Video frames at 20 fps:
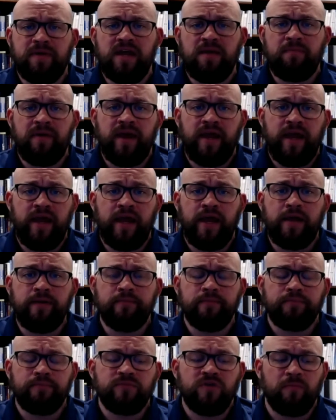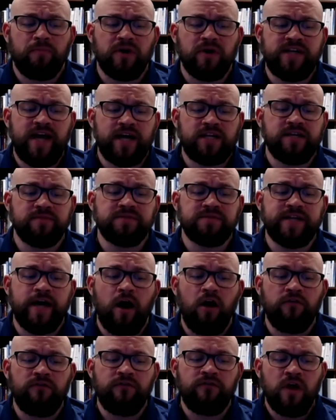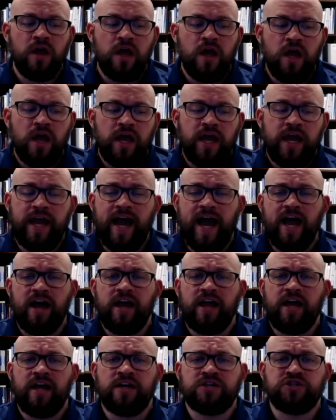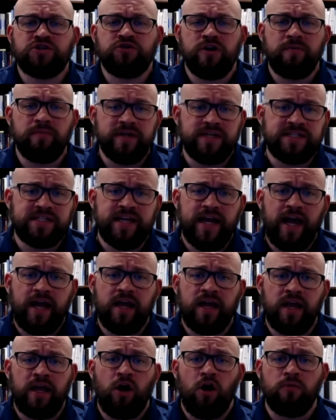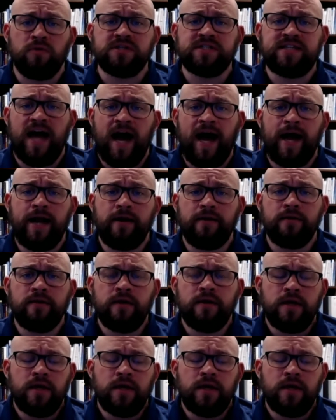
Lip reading: PPE to protect himself. He got extremely sick. He almost died.